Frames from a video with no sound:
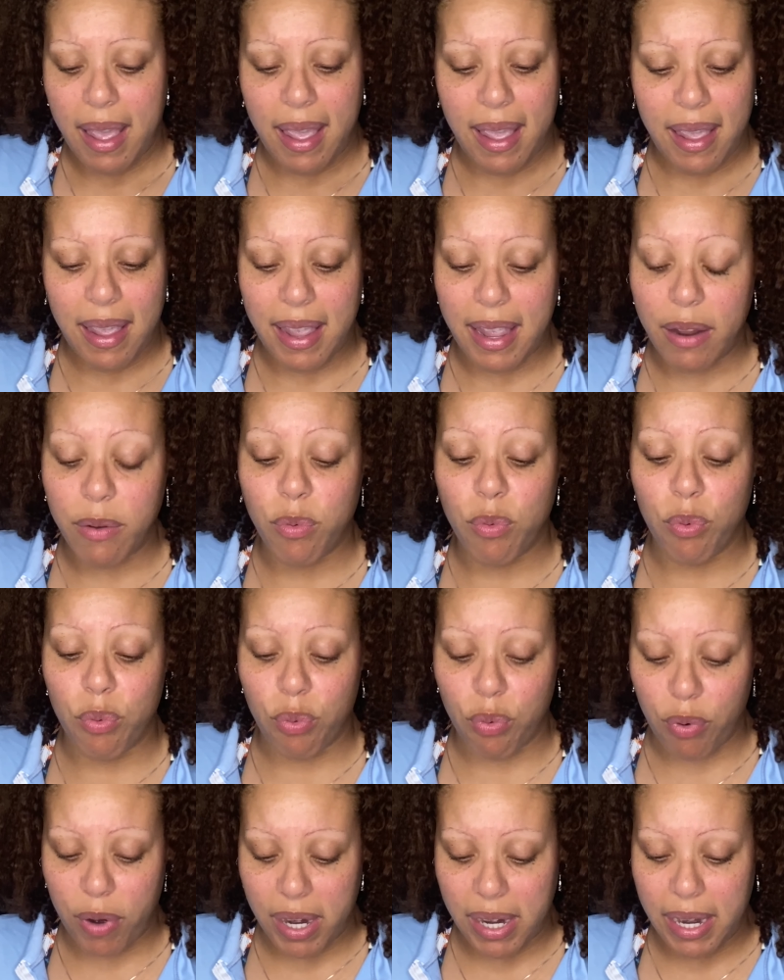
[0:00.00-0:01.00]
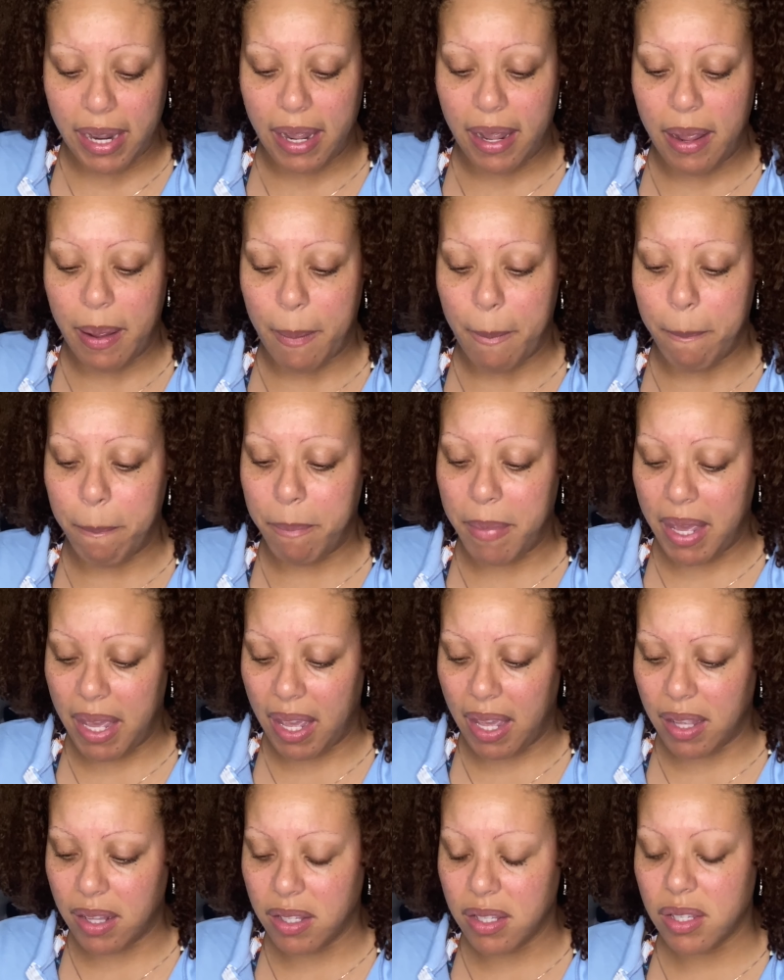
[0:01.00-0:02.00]
It really
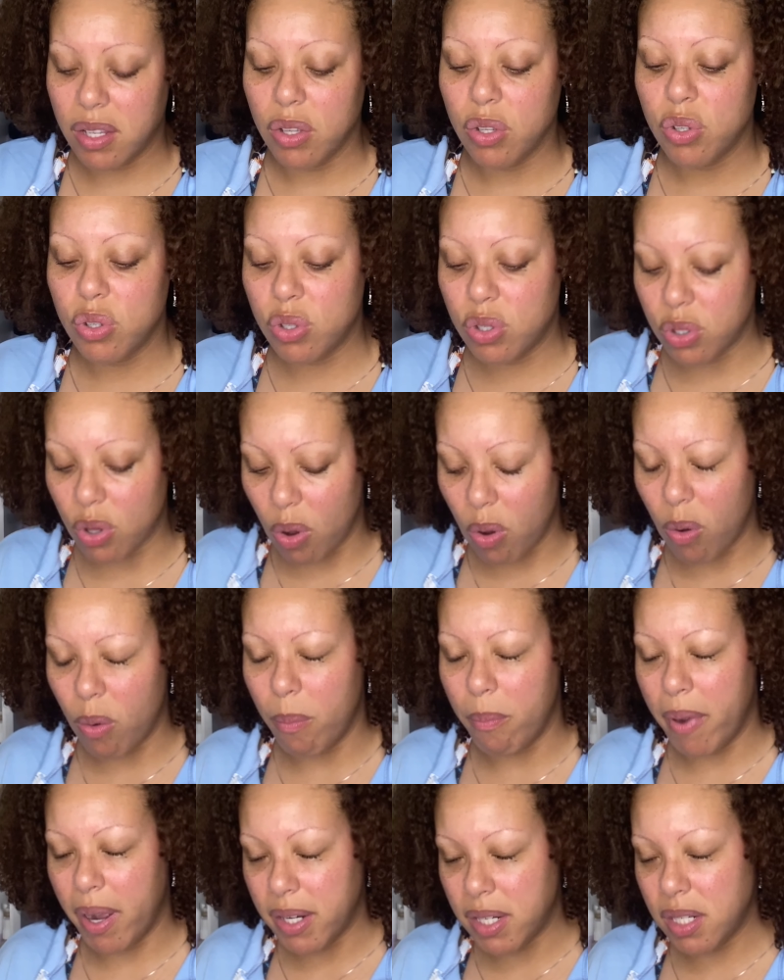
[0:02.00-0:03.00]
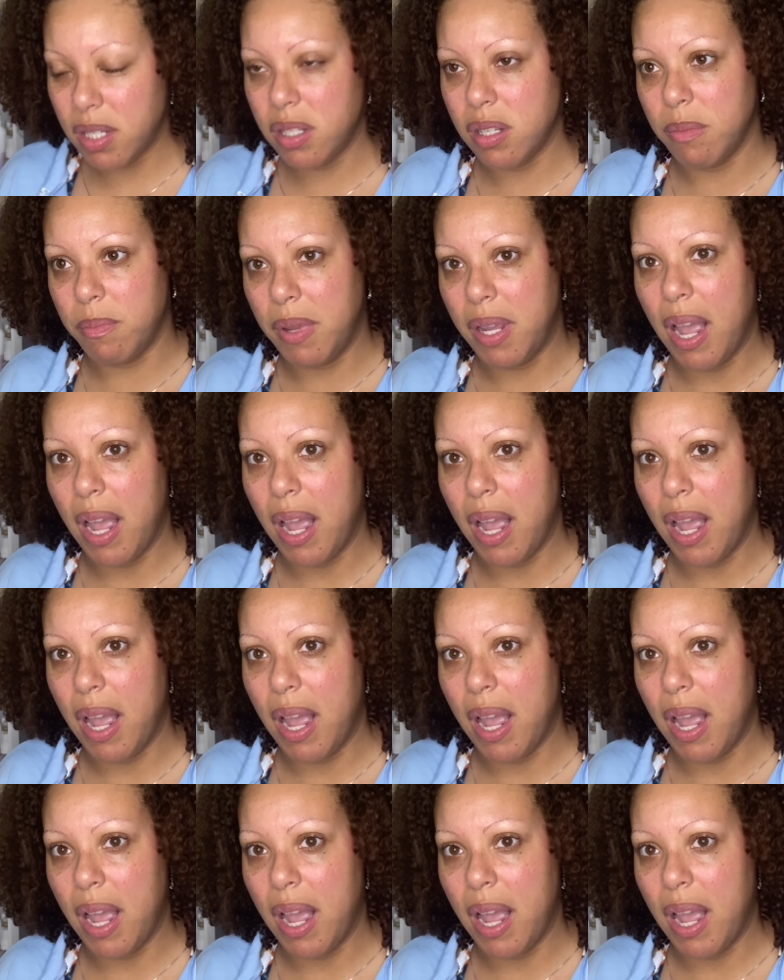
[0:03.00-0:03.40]
means so much to me.